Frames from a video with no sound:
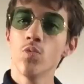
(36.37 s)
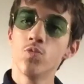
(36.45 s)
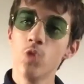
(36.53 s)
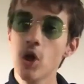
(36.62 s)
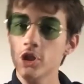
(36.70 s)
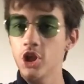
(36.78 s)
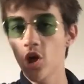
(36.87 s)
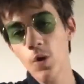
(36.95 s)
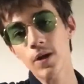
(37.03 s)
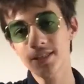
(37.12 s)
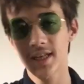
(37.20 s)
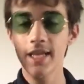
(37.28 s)
We're
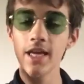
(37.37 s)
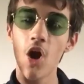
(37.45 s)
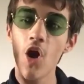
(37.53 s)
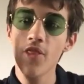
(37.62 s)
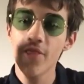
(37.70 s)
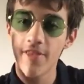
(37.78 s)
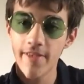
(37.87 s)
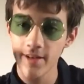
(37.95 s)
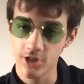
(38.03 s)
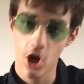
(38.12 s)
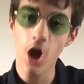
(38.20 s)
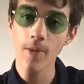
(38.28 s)
currently on the
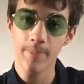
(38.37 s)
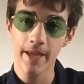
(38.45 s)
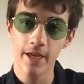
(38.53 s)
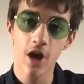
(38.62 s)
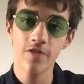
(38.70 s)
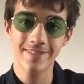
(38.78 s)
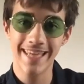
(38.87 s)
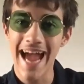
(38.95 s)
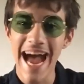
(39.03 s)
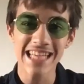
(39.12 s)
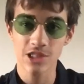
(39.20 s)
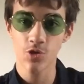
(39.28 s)
topic of
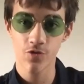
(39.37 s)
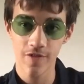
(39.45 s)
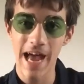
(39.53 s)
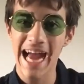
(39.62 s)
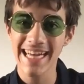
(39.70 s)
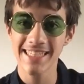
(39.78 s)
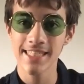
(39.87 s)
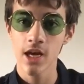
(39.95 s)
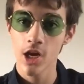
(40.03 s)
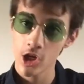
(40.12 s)
castle facts.